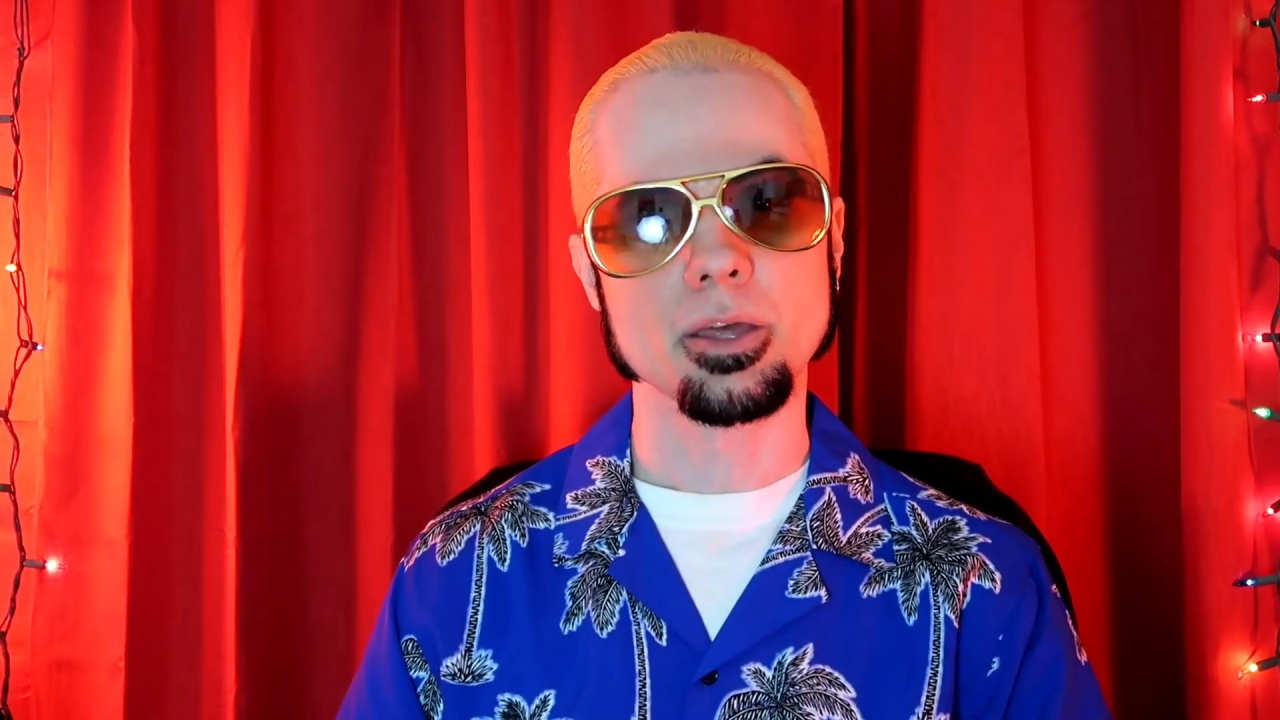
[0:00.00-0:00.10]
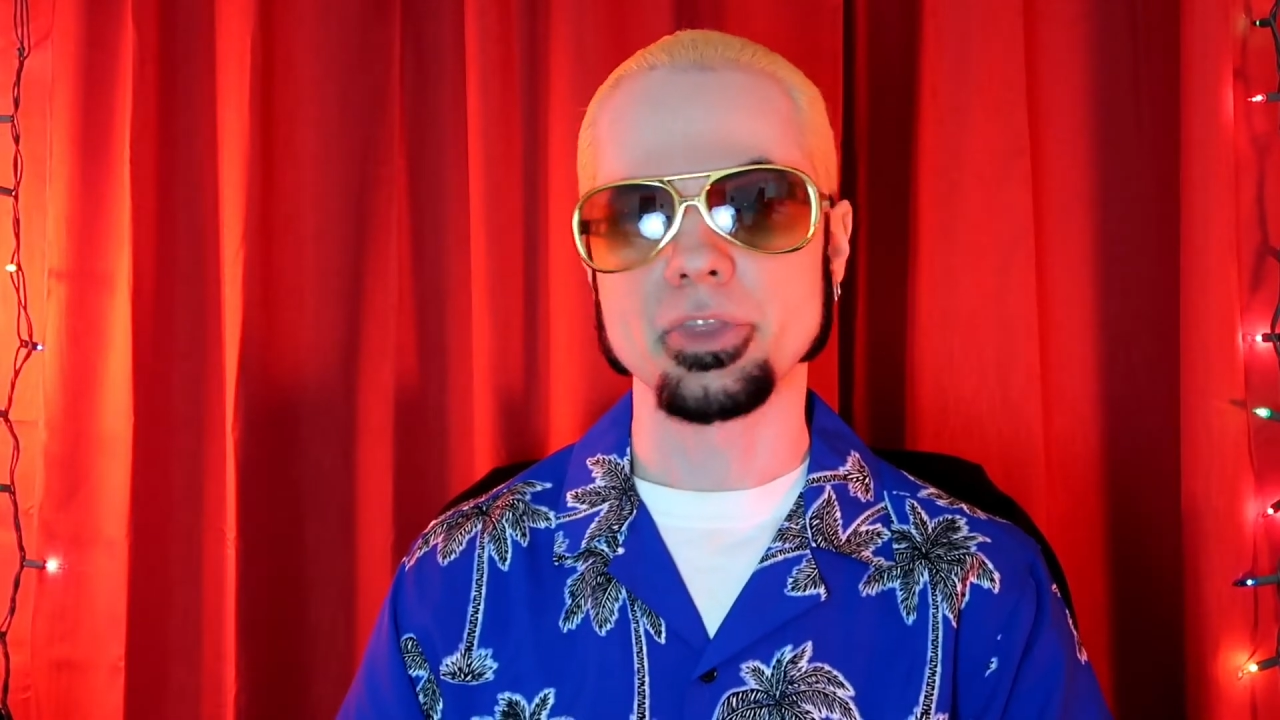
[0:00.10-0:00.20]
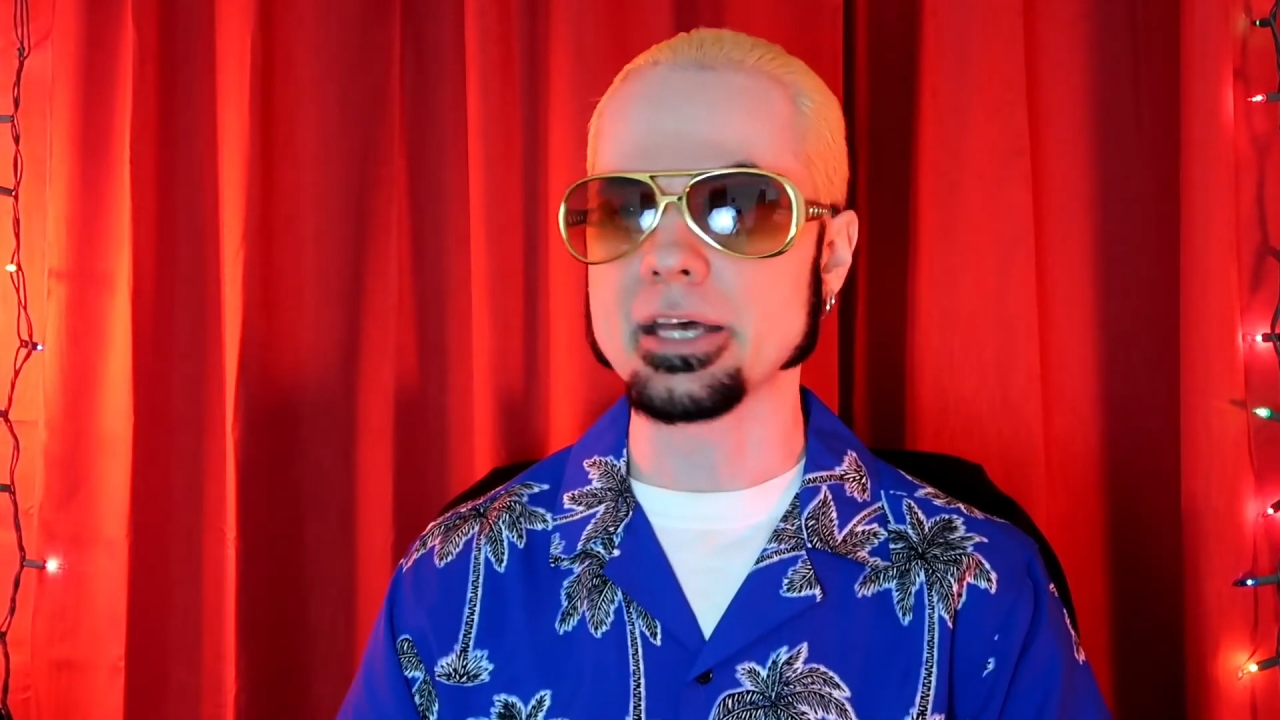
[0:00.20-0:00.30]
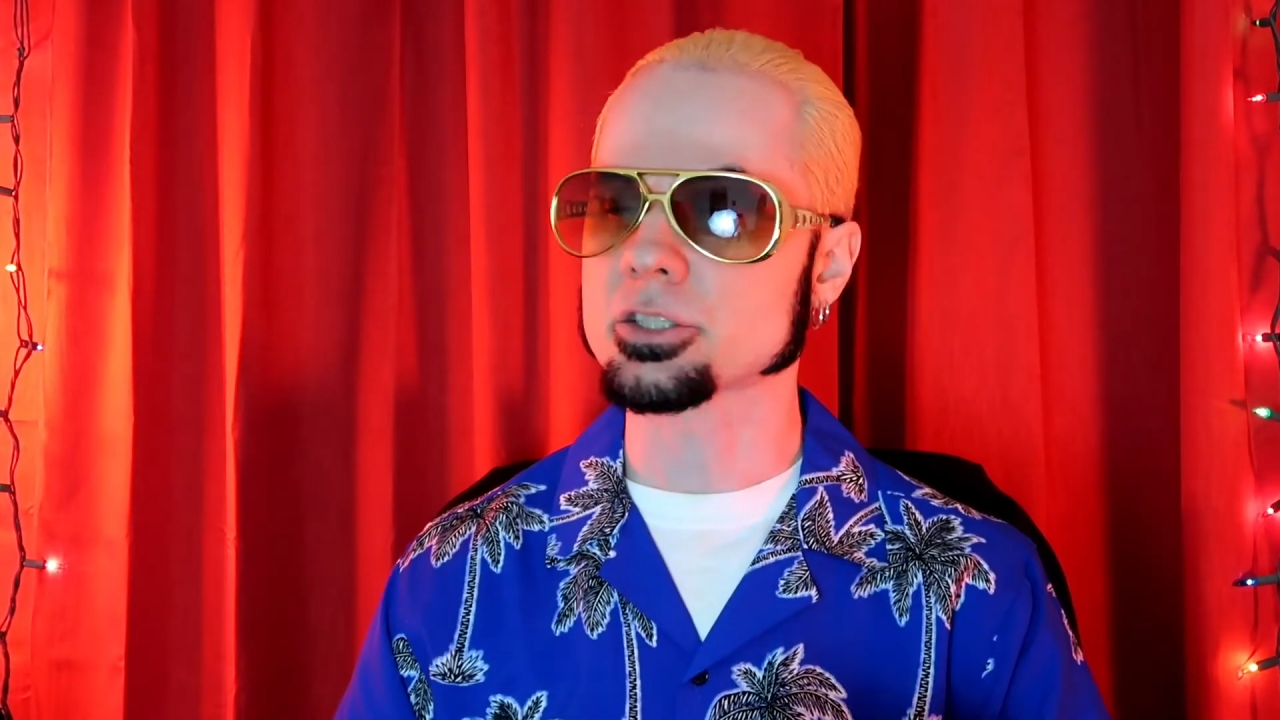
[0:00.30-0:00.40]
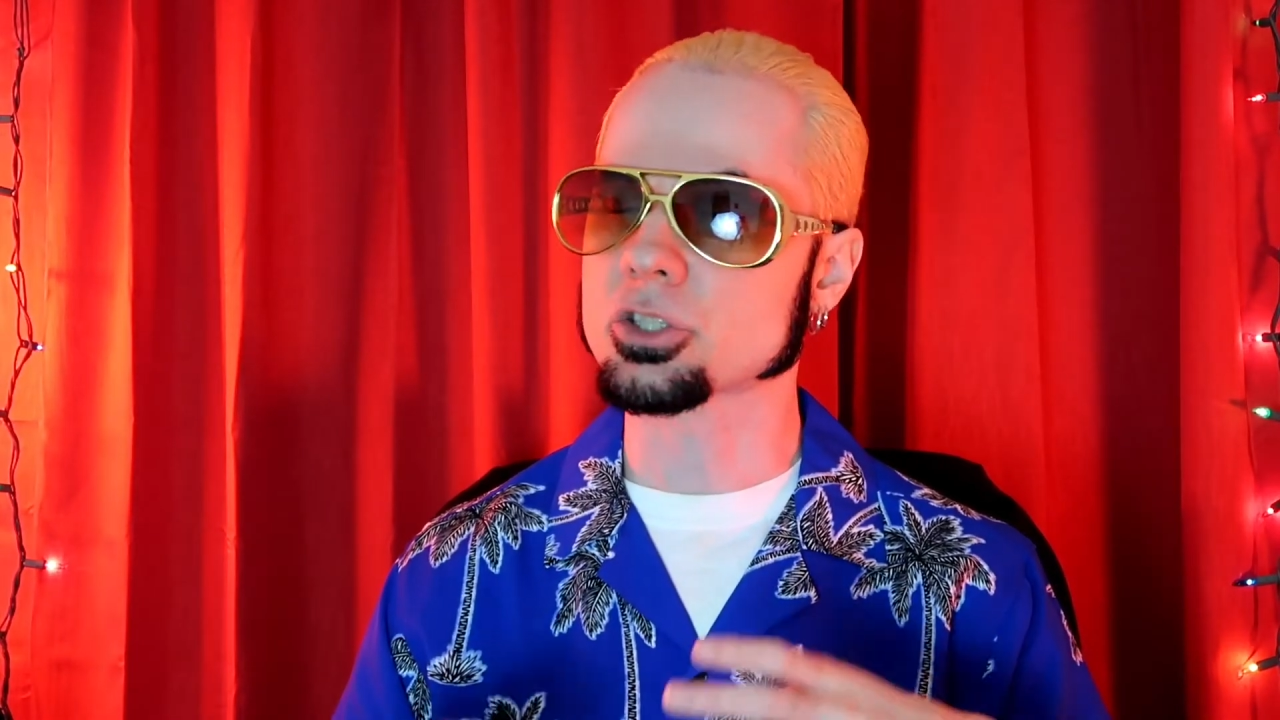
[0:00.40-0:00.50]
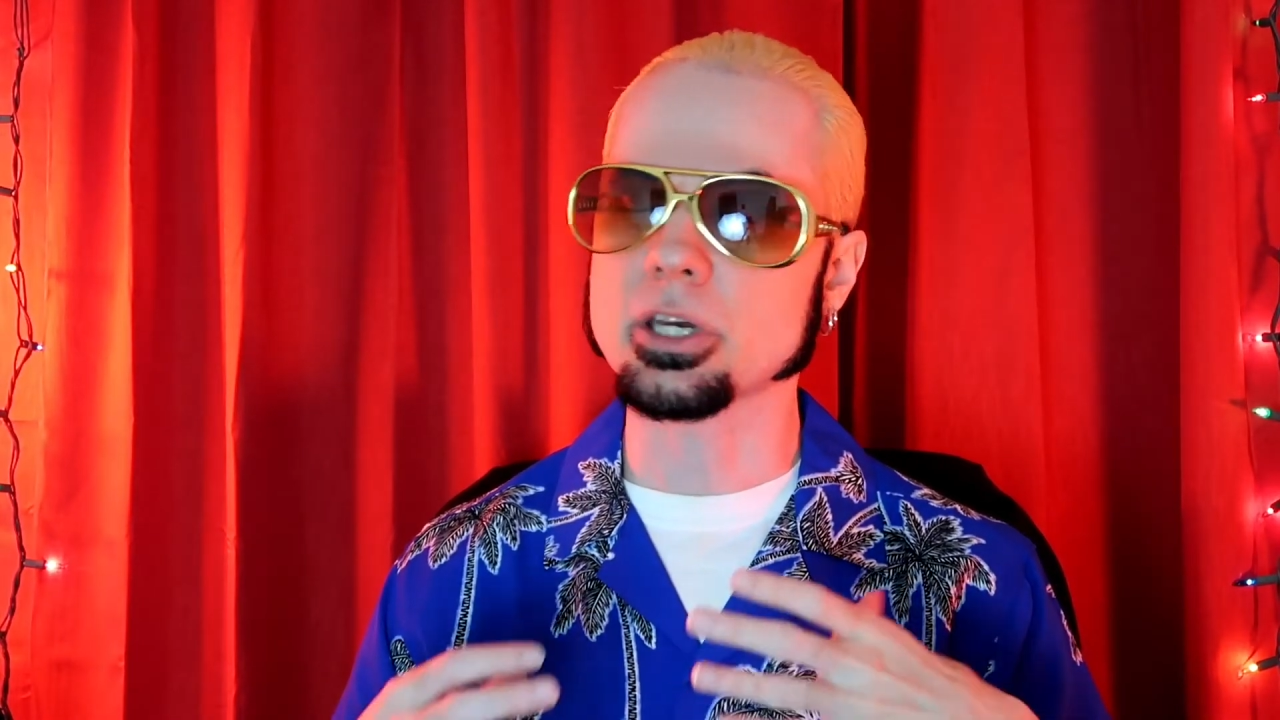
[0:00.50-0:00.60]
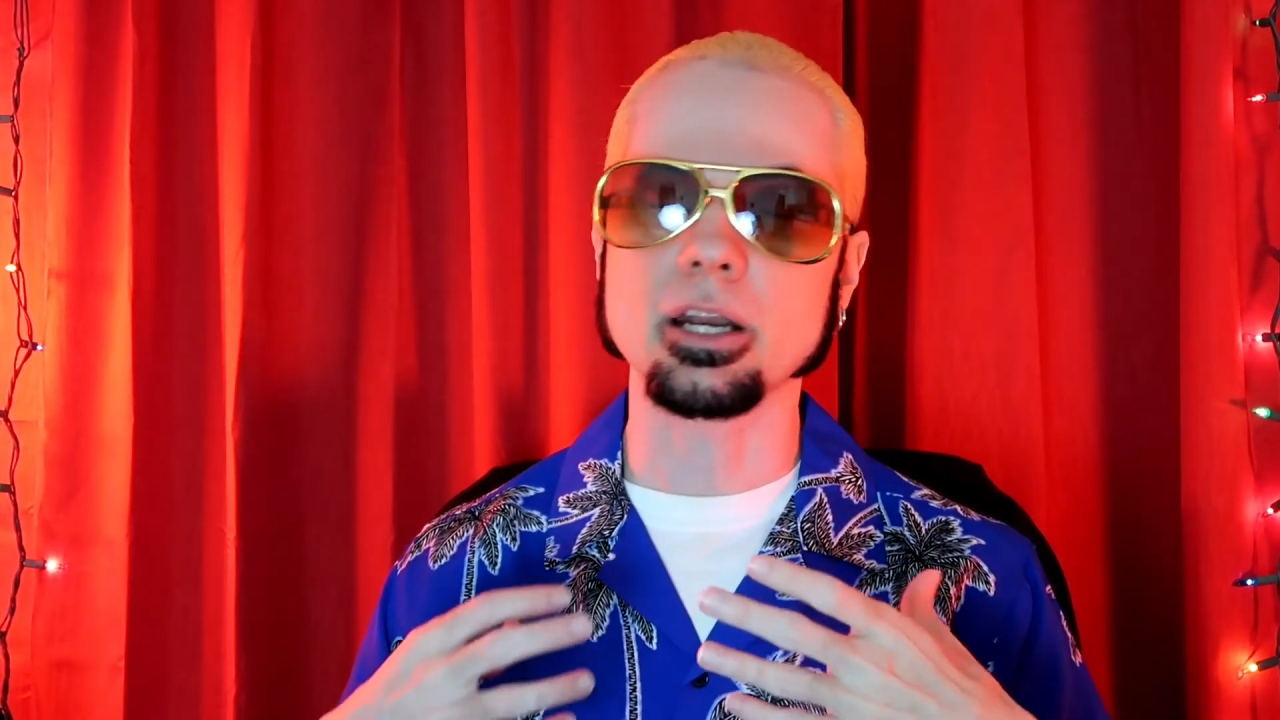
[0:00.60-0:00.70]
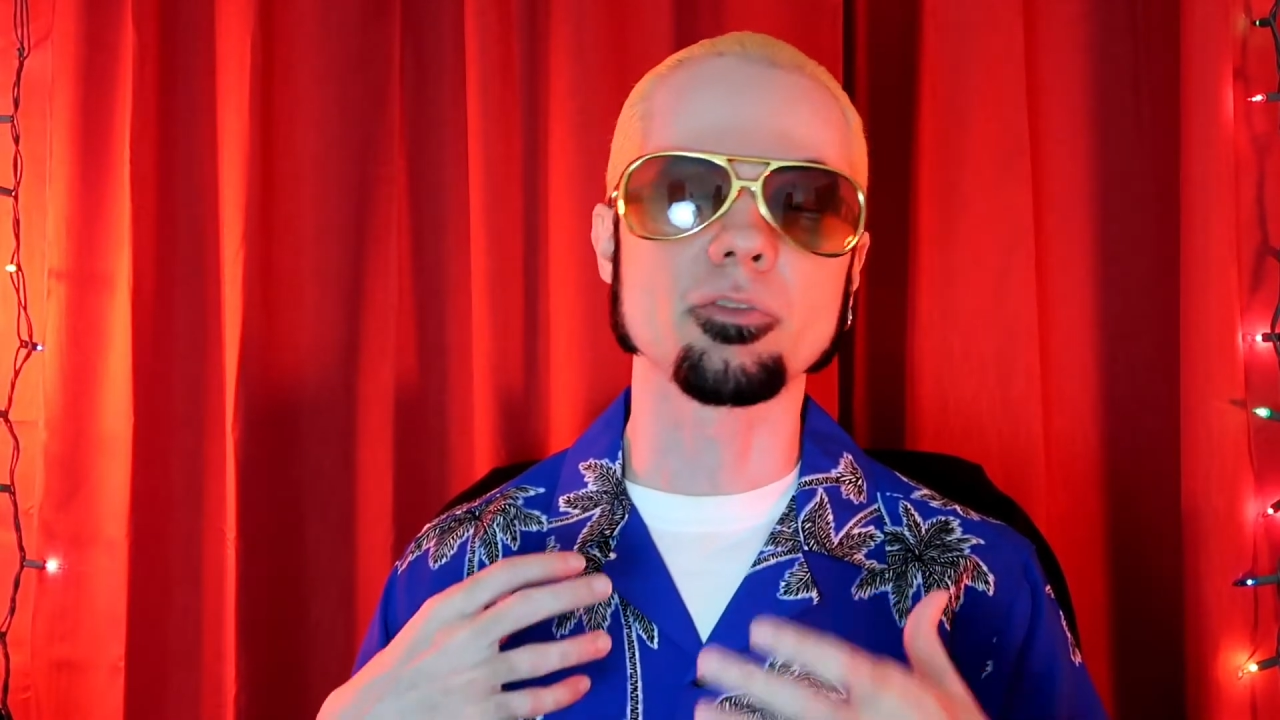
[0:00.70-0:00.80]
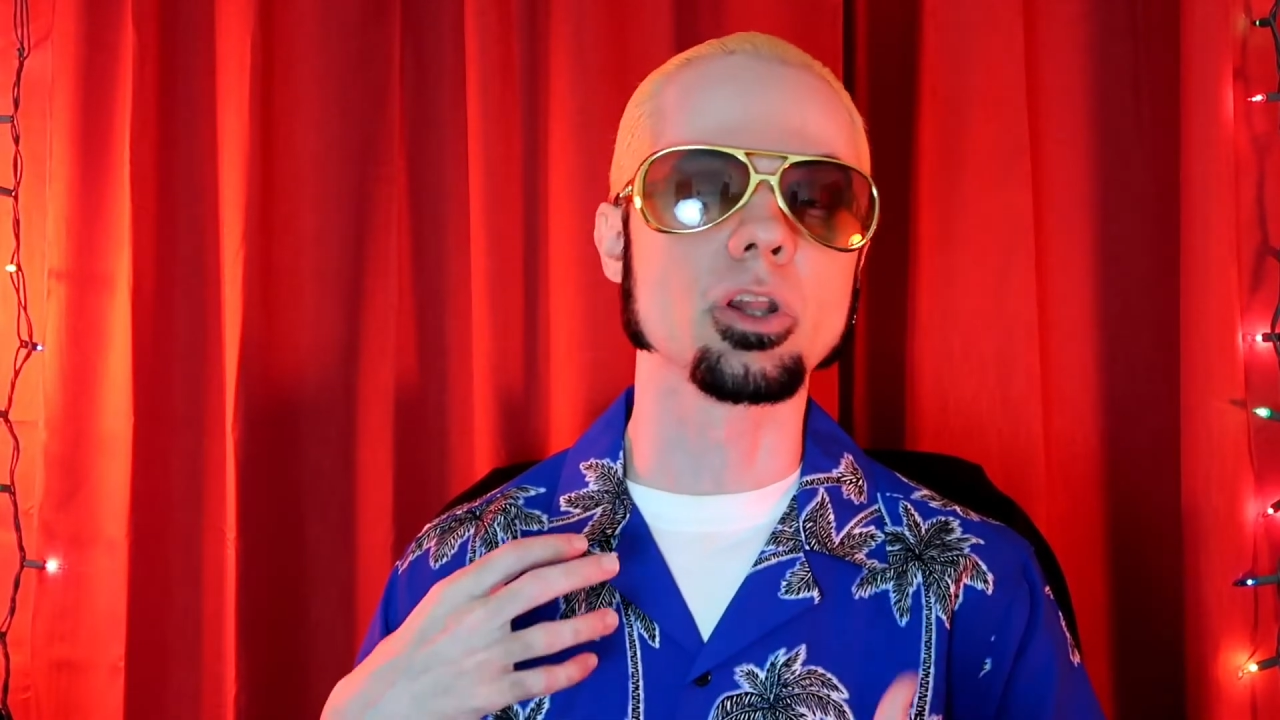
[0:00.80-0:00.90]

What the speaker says: That's kind of